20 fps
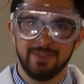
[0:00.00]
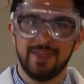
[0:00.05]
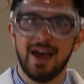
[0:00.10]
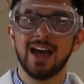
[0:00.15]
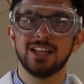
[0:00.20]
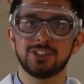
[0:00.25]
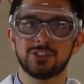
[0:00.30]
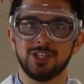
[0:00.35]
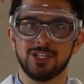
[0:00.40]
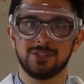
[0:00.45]
you.
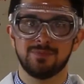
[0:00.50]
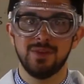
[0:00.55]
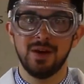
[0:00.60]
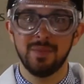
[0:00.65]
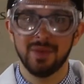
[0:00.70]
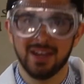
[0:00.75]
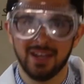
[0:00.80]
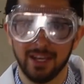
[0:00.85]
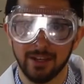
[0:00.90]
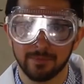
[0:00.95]
That's just
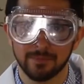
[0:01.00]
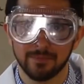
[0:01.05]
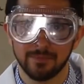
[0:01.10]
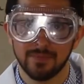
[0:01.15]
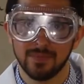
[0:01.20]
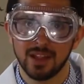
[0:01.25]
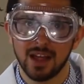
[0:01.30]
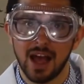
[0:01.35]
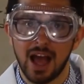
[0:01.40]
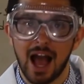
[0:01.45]
mimicking.
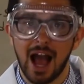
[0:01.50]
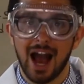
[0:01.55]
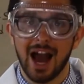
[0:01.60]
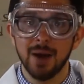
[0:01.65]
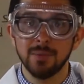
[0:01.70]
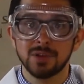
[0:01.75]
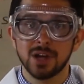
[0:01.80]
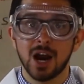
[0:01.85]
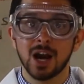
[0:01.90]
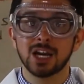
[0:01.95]

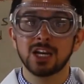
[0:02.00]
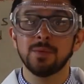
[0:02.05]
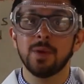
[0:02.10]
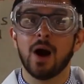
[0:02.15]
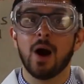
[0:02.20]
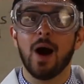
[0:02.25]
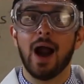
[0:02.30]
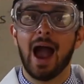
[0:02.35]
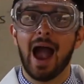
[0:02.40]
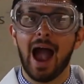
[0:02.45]
I'm talking
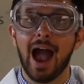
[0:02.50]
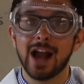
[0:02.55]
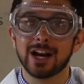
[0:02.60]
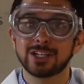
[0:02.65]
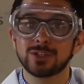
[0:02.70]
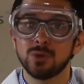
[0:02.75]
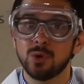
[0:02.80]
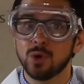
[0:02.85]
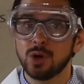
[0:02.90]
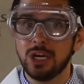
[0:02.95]
about
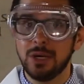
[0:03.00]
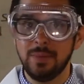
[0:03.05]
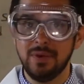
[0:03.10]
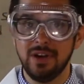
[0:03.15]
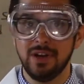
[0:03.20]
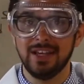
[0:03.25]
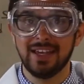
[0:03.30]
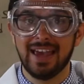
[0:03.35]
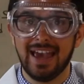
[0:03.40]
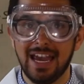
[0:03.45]
actual
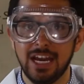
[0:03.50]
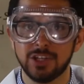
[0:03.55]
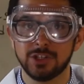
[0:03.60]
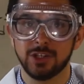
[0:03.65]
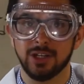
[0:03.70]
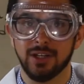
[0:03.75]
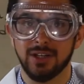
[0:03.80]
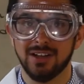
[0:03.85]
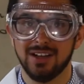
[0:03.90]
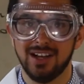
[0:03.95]

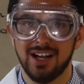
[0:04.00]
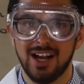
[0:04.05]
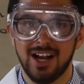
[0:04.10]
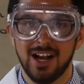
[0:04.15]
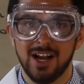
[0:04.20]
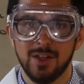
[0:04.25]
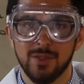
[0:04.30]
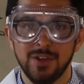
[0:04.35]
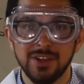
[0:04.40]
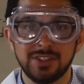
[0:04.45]
communication.
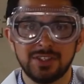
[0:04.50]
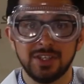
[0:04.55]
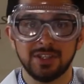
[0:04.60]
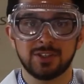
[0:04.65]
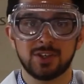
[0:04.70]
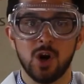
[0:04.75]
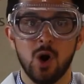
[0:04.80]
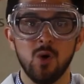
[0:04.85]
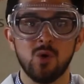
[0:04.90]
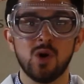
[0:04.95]
This
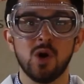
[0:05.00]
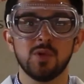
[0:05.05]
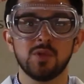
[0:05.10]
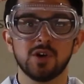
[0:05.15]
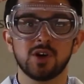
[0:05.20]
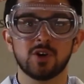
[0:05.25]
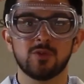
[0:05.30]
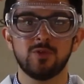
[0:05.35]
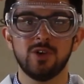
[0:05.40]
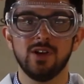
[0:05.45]
is Koko
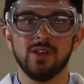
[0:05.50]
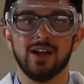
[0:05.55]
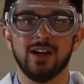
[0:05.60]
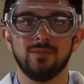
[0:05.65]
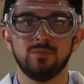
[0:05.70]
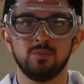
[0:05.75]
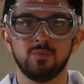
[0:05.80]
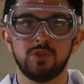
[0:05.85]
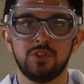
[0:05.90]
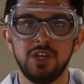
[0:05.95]
the
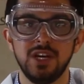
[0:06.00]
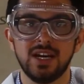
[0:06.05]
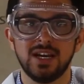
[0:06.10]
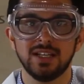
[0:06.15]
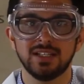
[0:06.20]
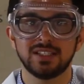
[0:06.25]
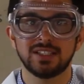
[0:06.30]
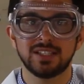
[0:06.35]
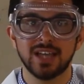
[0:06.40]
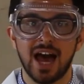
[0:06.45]
gorilla. She
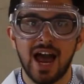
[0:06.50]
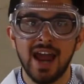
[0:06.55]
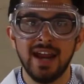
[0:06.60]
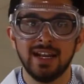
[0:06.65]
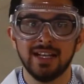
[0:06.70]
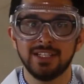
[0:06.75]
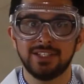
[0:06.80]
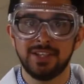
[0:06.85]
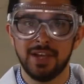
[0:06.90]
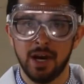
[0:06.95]
can
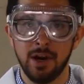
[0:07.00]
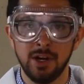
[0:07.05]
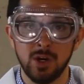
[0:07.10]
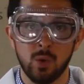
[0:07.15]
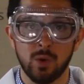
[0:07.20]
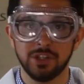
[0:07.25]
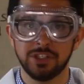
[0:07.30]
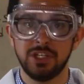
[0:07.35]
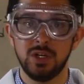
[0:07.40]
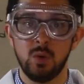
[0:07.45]
sign and tell
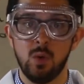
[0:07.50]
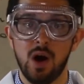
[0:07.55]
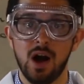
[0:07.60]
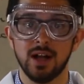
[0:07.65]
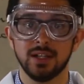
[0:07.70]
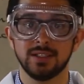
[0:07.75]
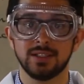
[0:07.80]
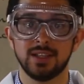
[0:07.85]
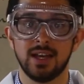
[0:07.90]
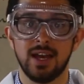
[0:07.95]
you what she
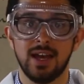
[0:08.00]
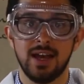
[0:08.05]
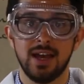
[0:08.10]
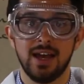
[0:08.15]
wants.